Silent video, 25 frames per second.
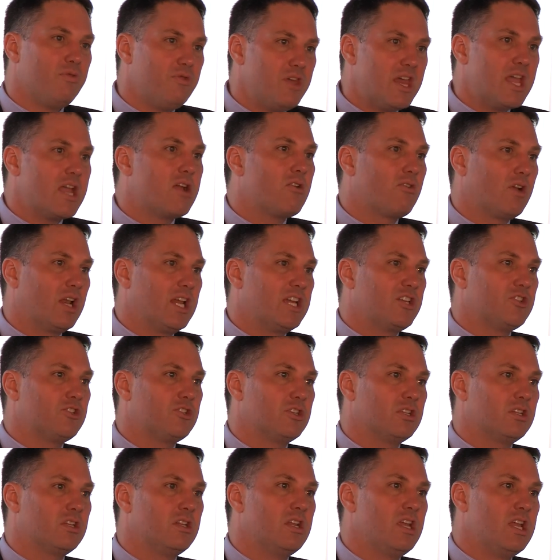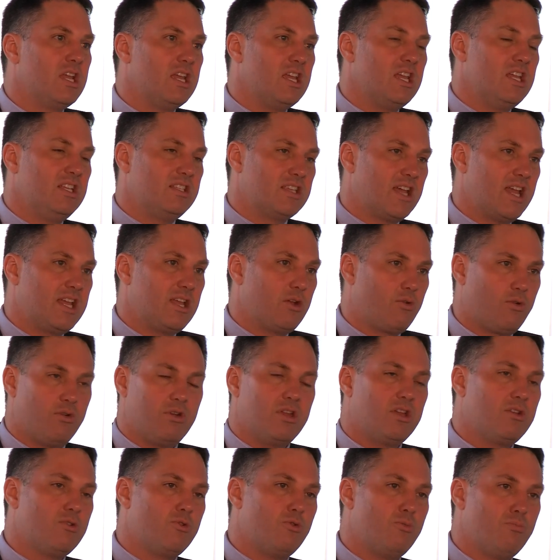Their election is a
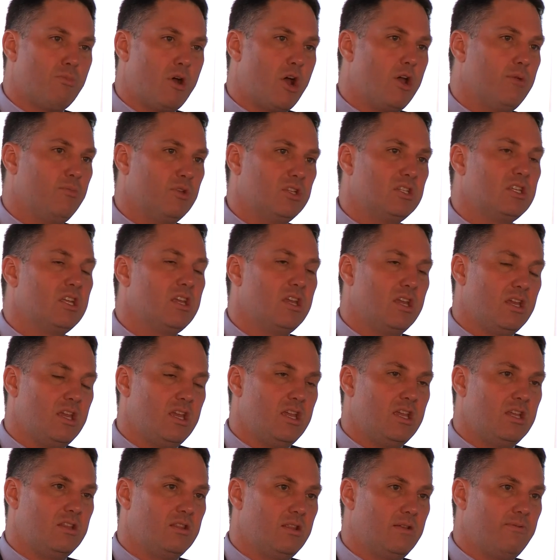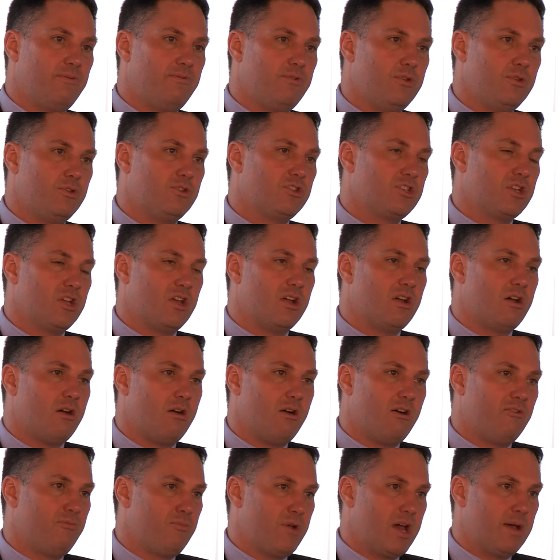critical moment in the future
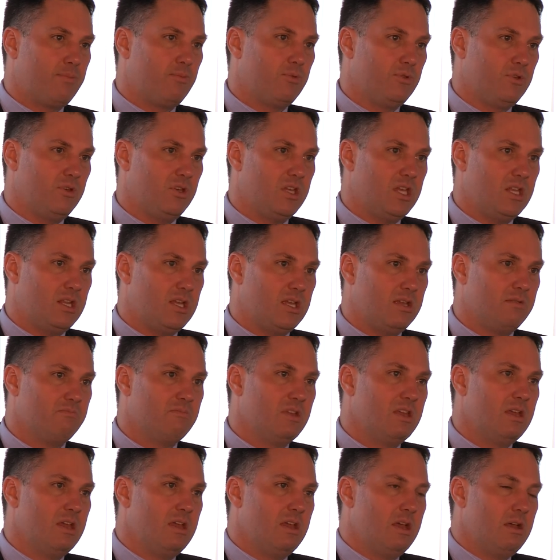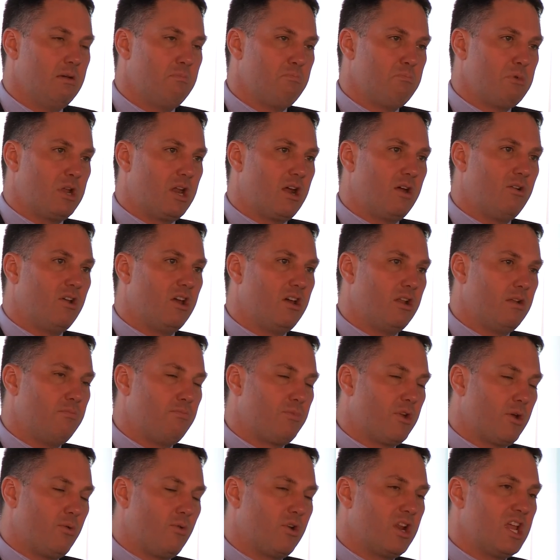of Papua New Guinea. But
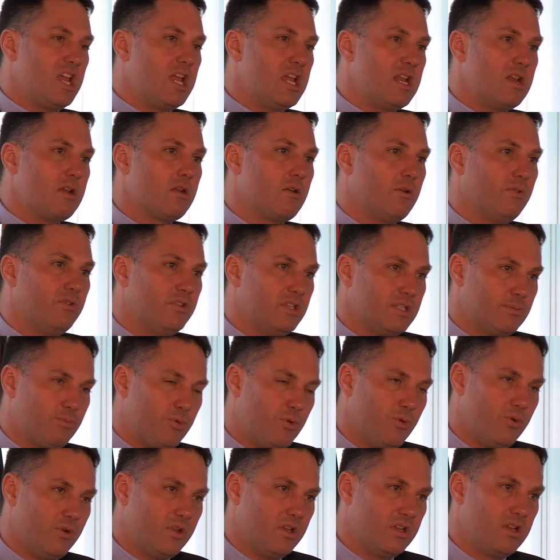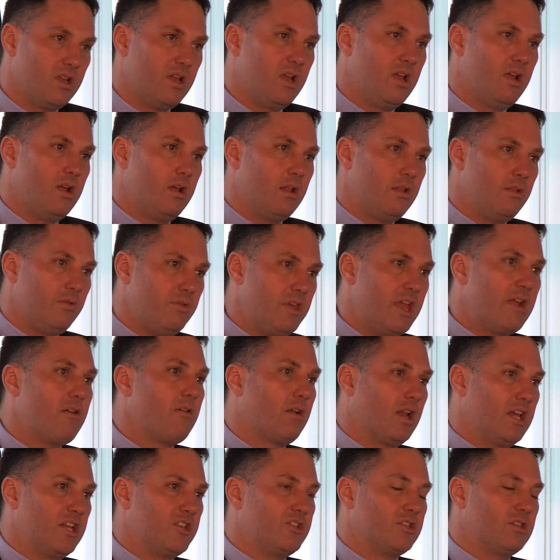I want to end on this point.
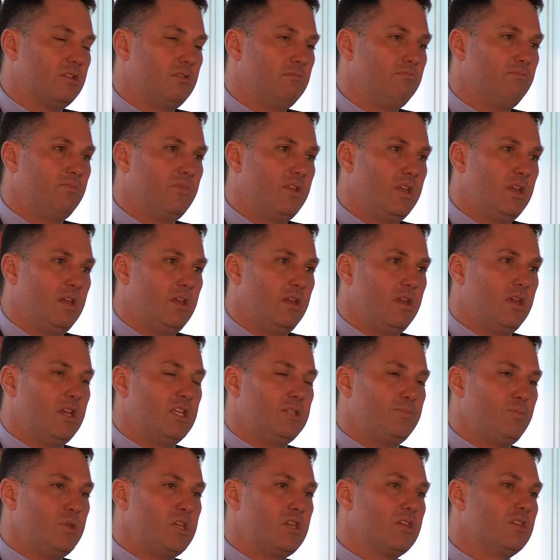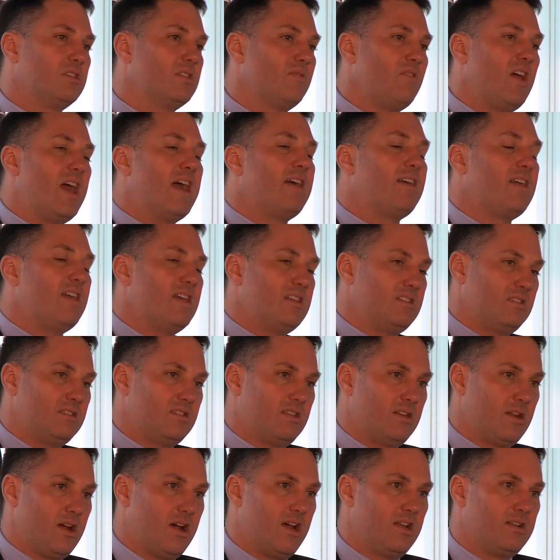Their election is because of our guest
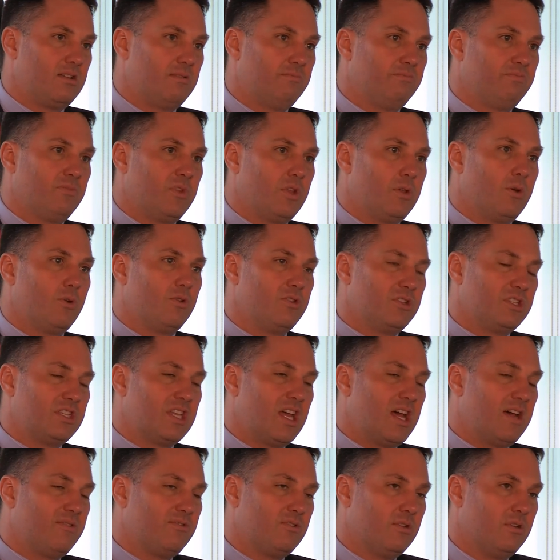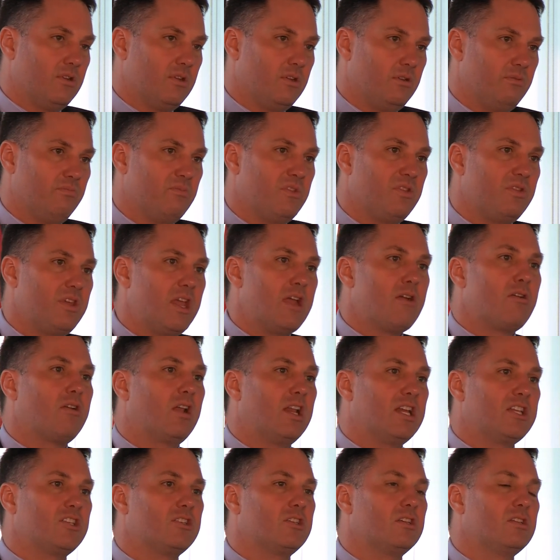tonight, or this afternoon. Their
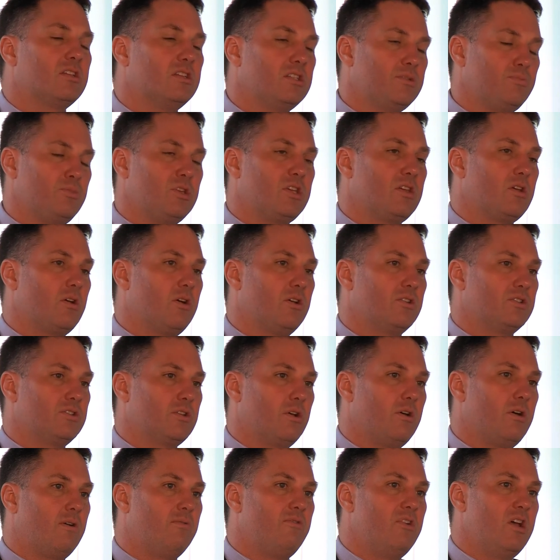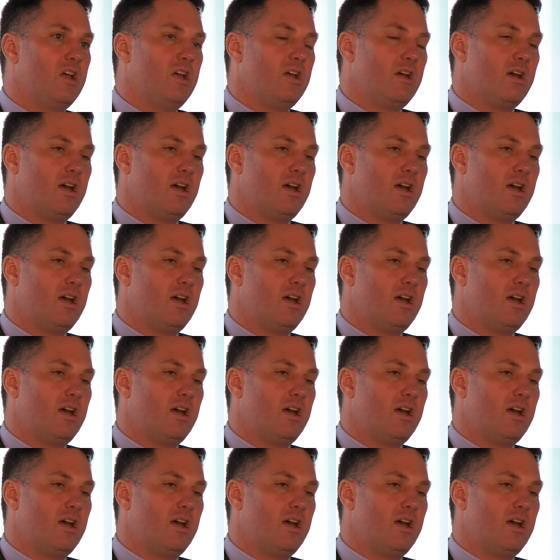election is because of